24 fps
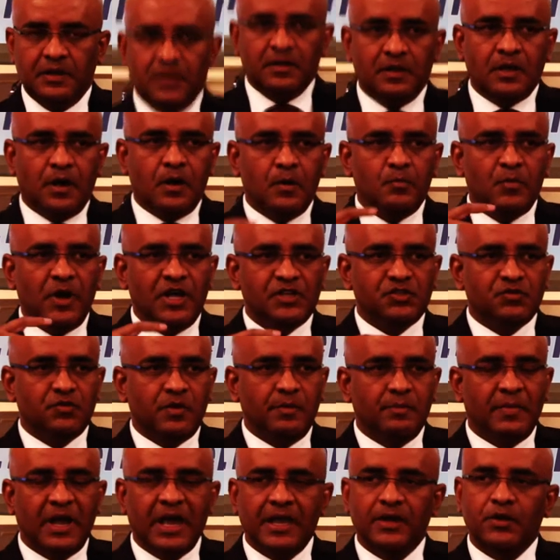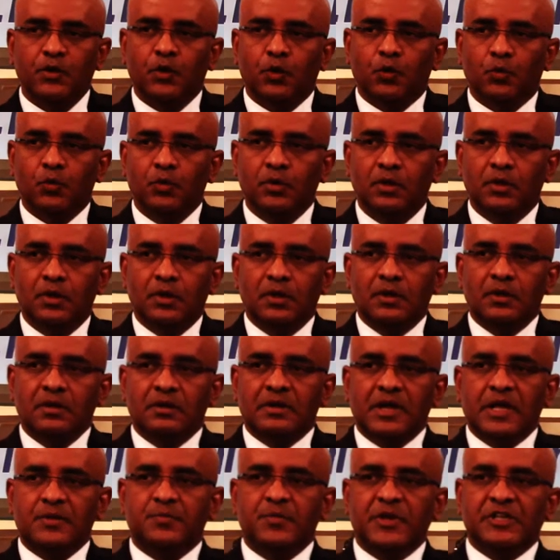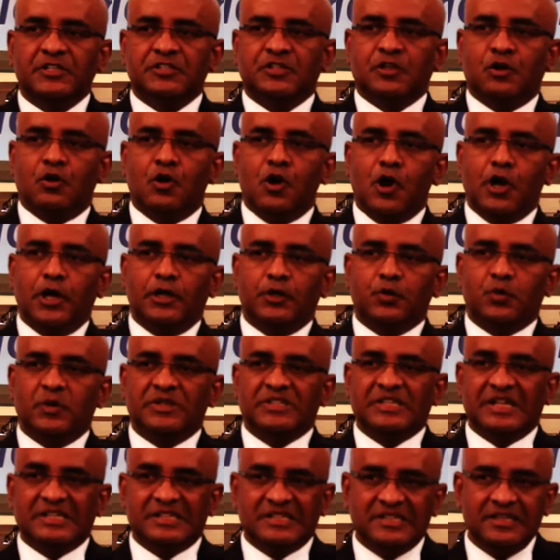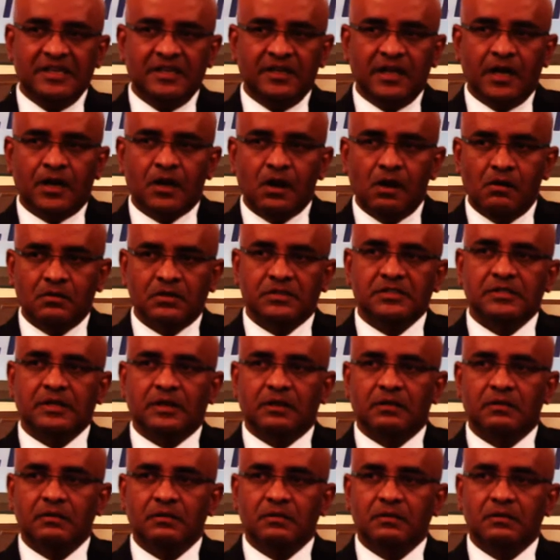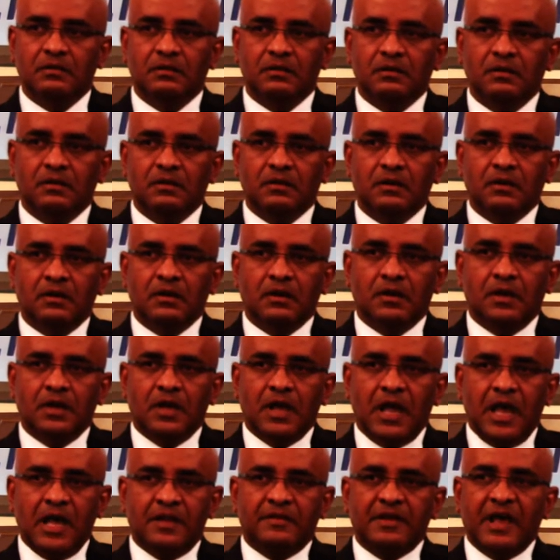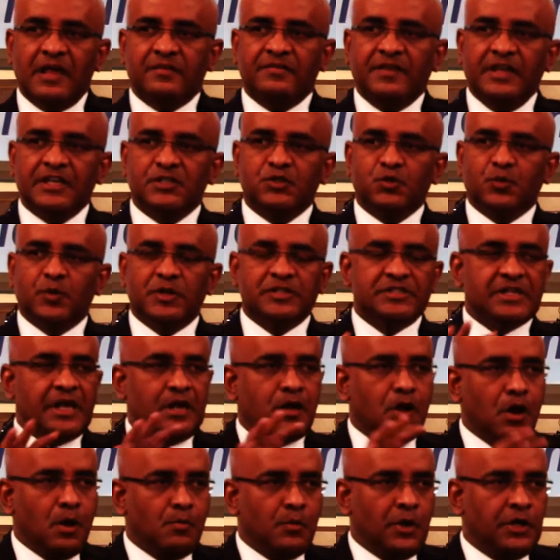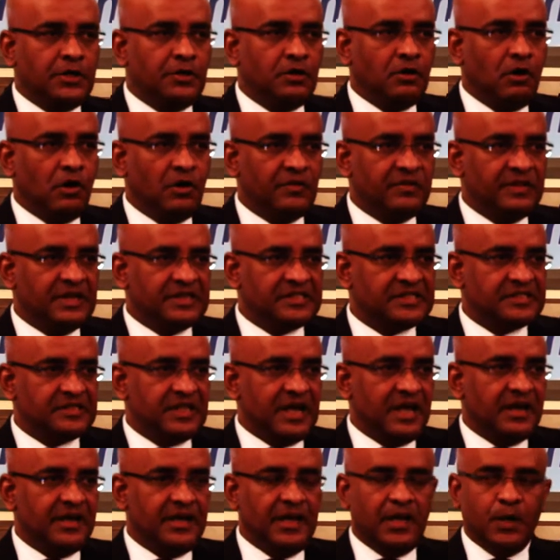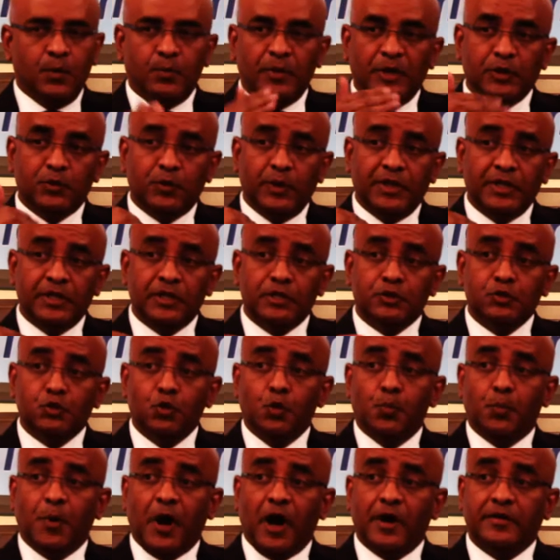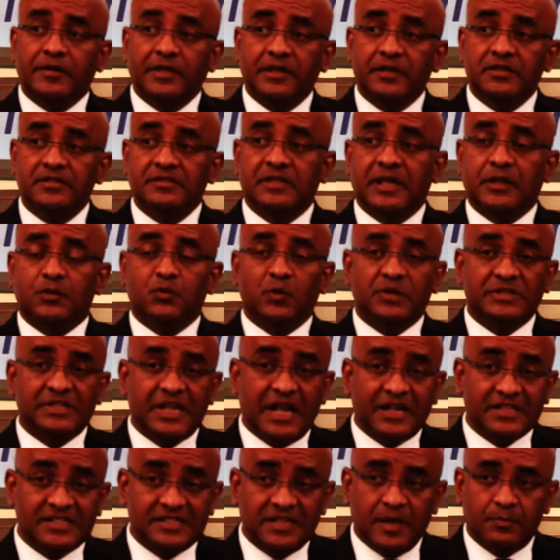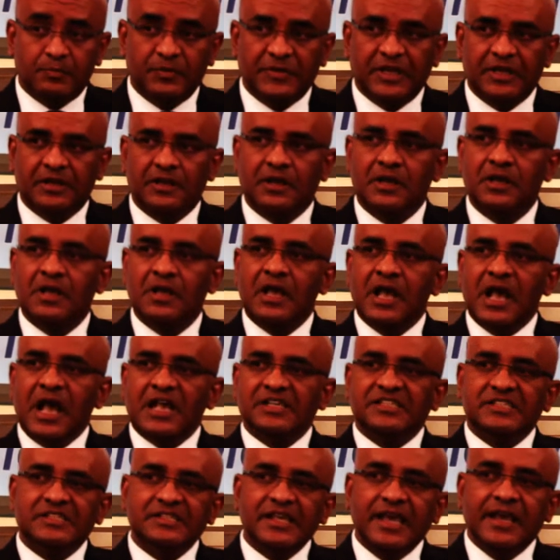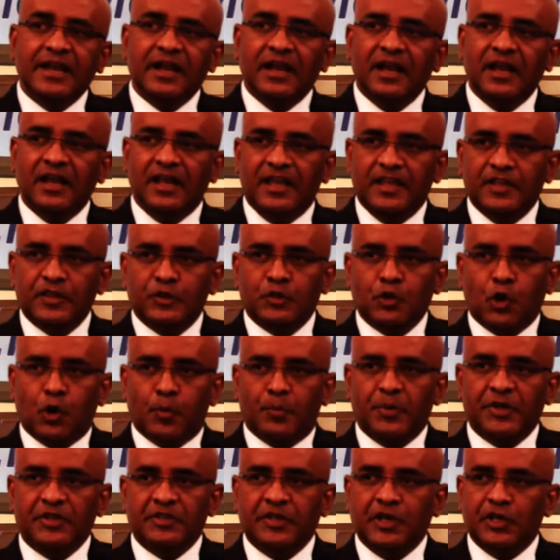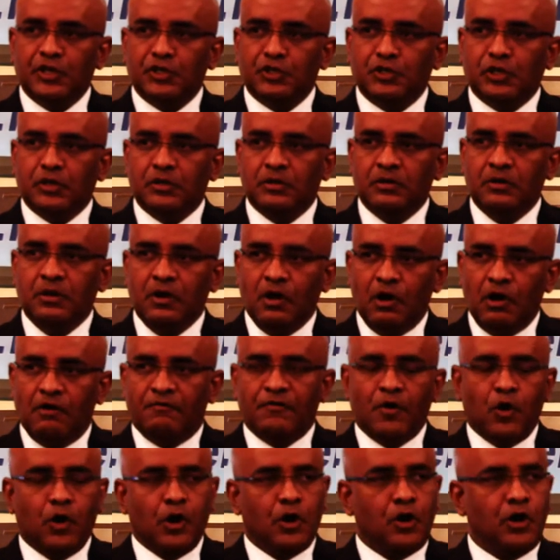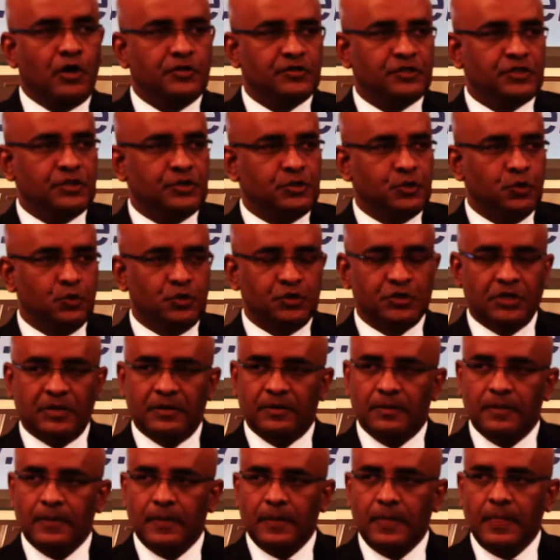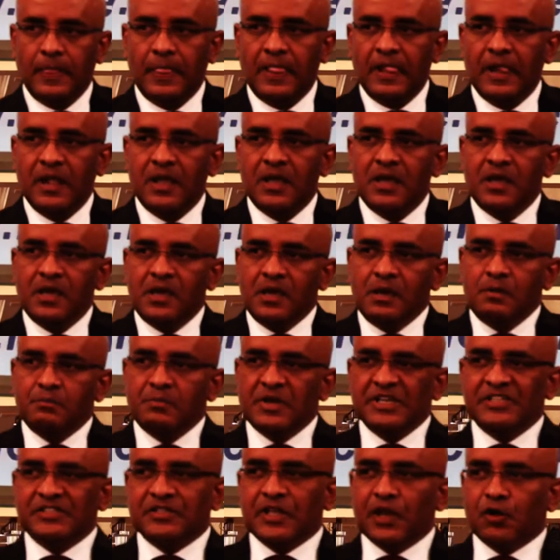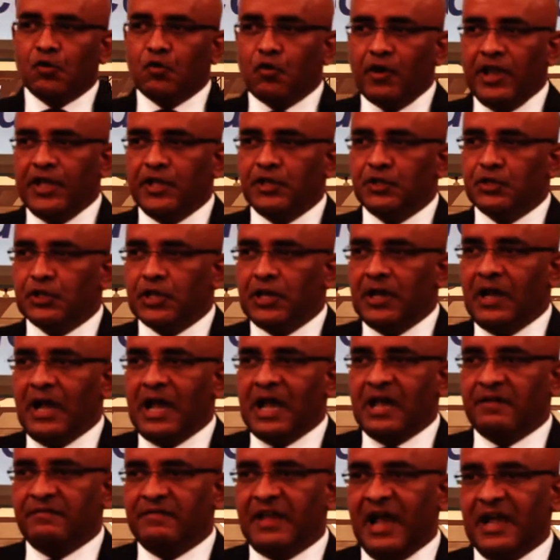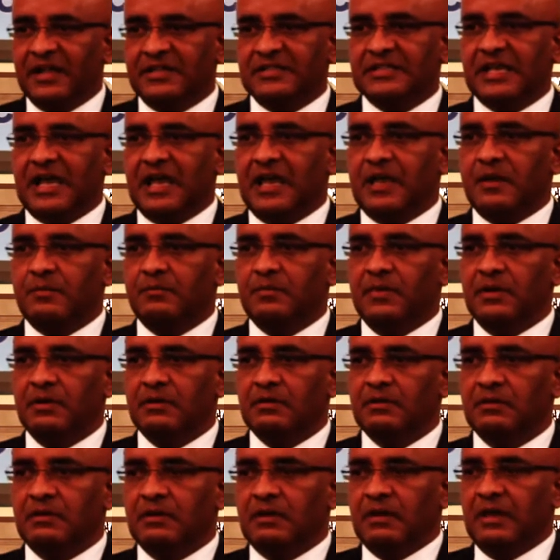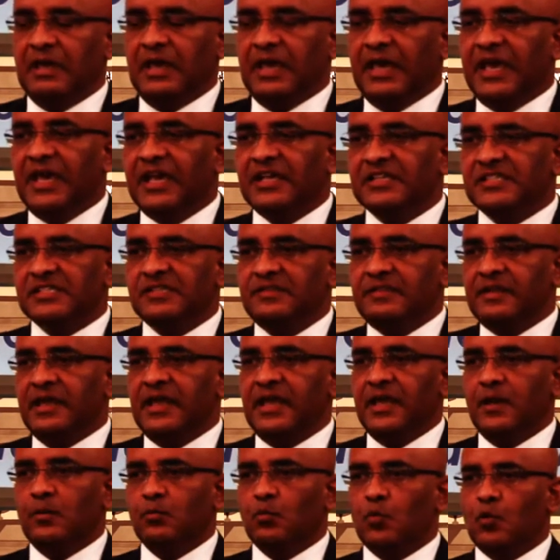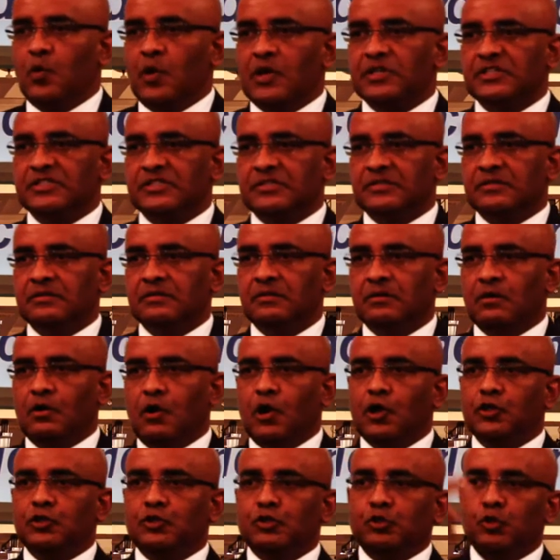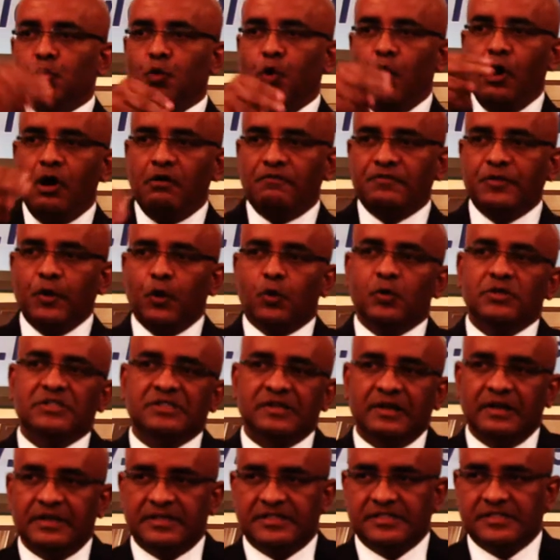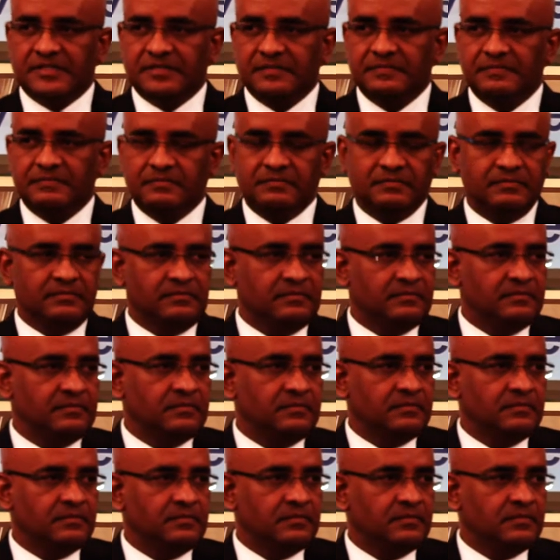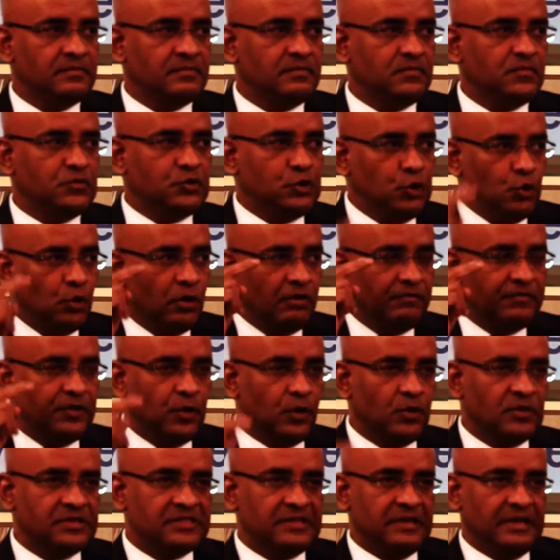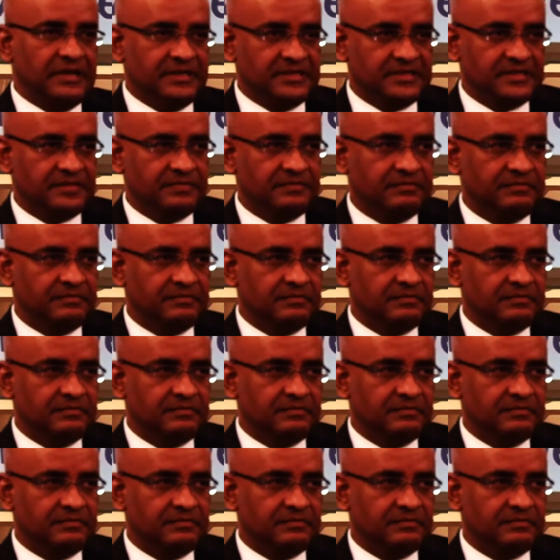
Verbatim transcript: Now I must remind you that Mr. Hoyte was a senior counsel and that this was a common understanding between the two parties that was accepted, a single interpretation of our constitution. Mr. Granger at that time, his name was on two of those lists, two of those lists.